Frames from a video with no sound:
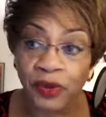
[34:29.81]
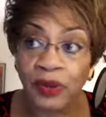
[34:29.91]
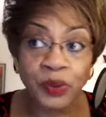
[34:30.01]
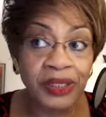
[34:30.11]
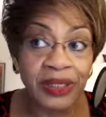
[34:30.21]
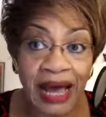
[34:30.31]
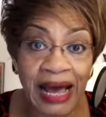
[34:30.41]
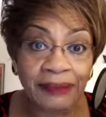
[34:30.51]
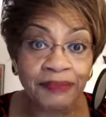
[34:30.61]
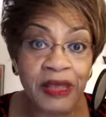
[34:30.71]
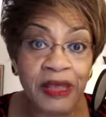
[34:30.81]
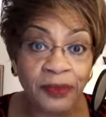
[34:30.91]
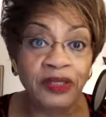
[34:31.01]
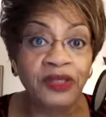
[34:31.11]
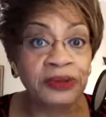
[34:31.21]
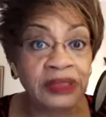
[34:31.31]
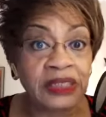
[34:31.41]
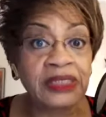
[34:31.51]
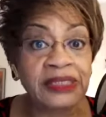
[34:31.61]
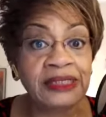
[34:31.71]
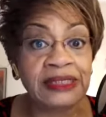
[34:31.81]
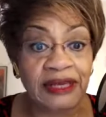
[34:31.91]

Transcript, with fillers: Those were not people in their 60s and that's 70s.